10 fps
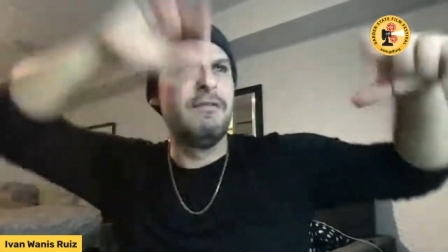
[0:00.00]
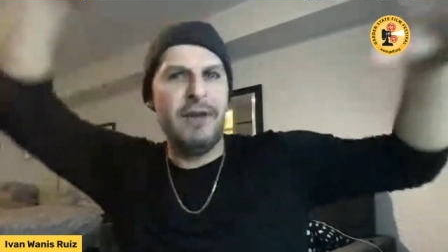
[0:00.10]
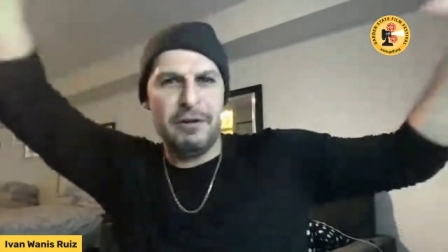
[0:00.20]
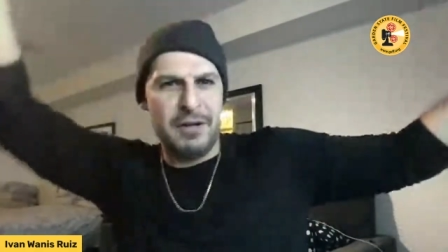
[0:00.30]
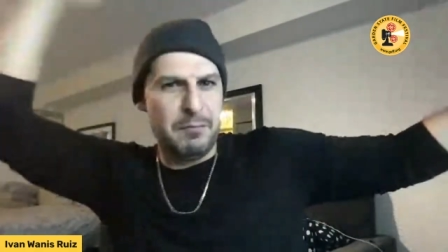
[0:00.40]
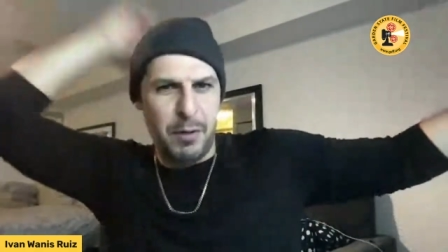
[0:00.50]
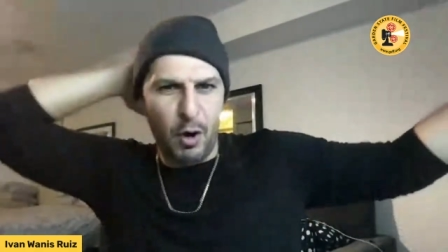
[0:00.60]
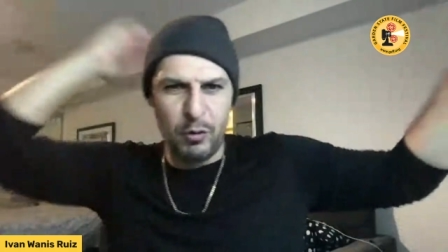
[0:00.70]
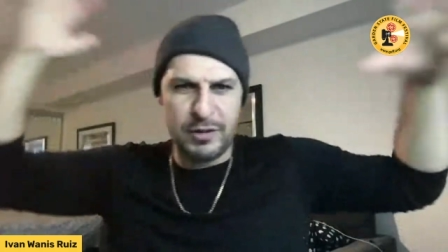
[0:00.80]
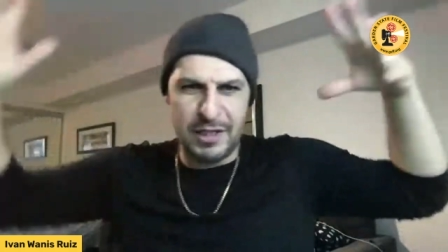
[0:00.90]
very
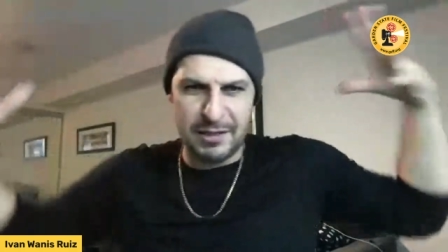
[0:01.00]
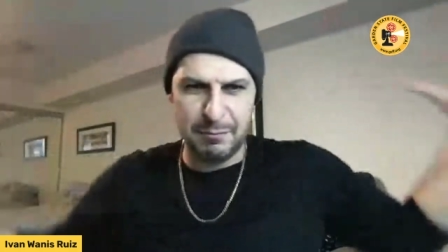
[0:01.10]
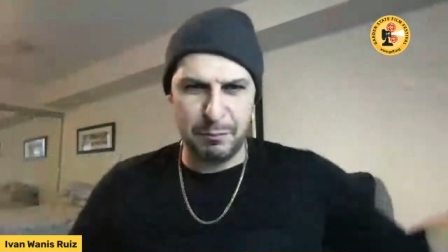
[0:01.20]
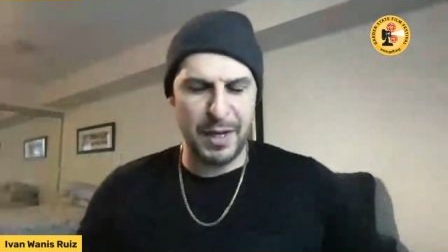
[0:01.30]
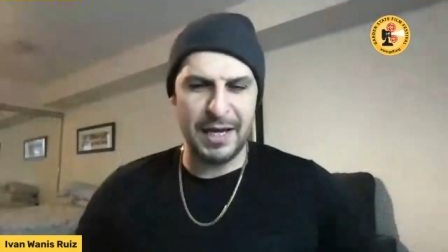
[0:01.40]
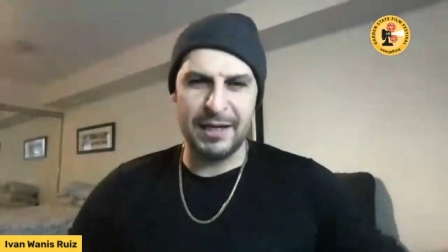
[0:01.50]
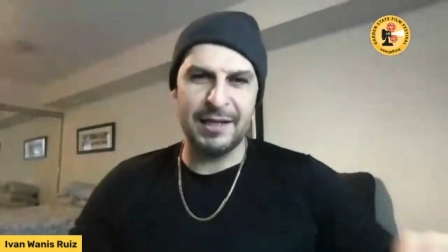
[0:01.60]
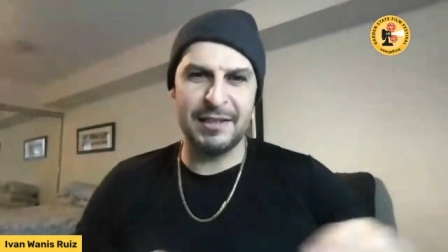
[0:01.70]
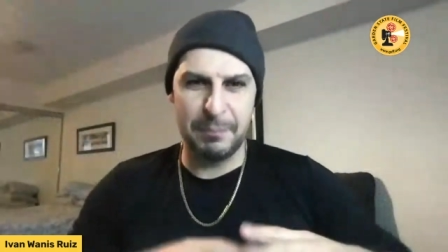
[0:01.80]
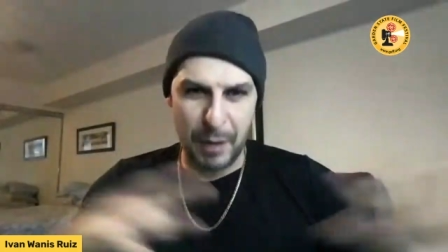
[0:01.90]
imposing and big
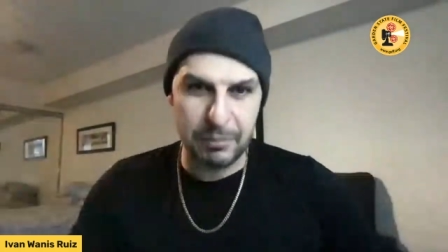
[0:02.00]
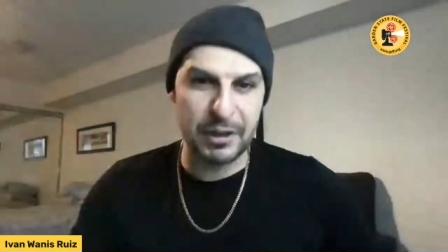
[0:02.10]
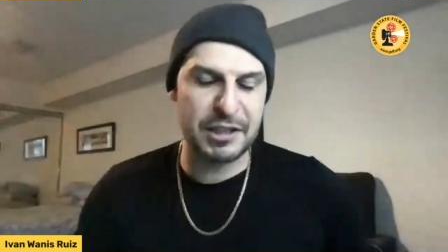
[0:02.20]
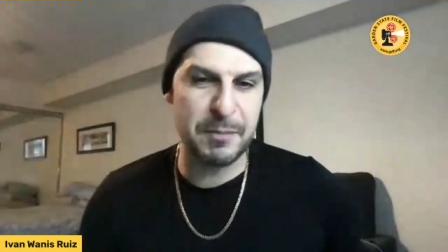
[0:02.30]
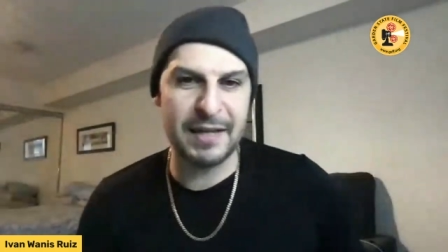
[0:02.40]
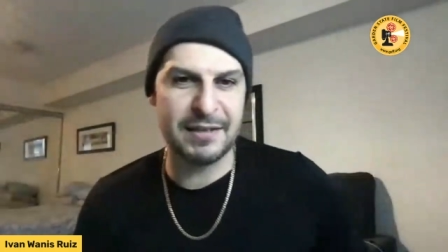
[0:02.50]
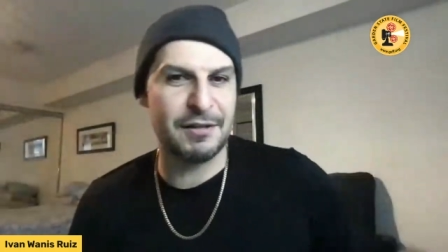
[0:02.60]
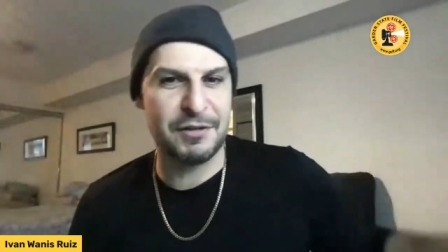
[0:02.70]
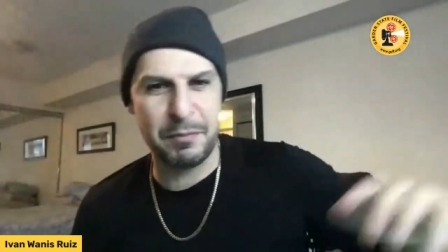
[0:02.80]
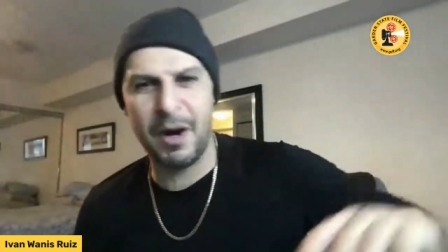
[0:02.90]
and it's a public space
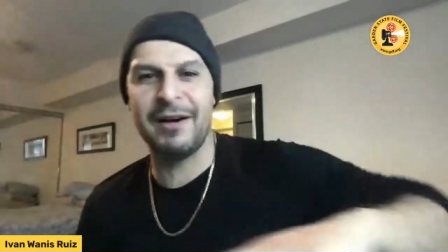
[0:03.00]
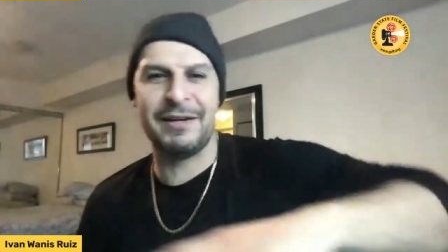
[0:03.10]
and there's a